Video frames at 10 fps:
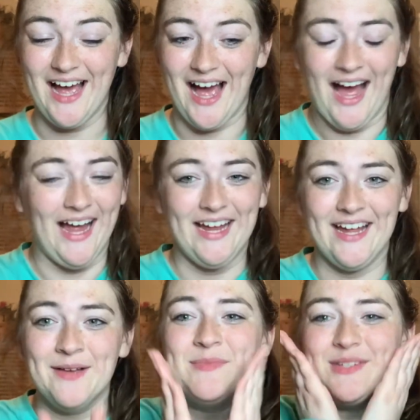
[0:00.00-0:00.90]
I
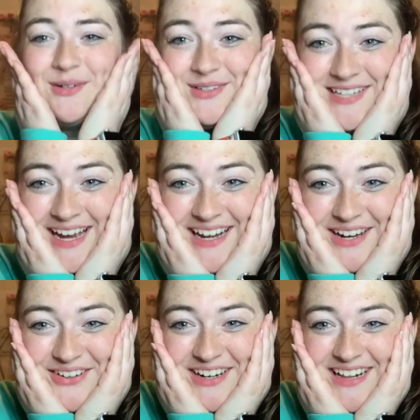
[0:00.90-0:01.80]
am so excited
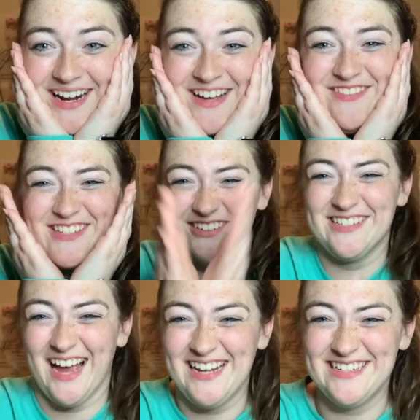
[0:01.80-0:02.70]
to read it. I'm so
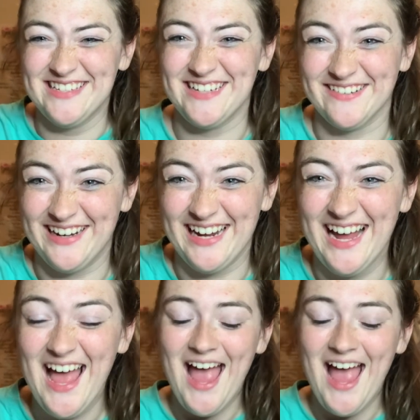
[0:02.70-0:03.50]
excited to start reading.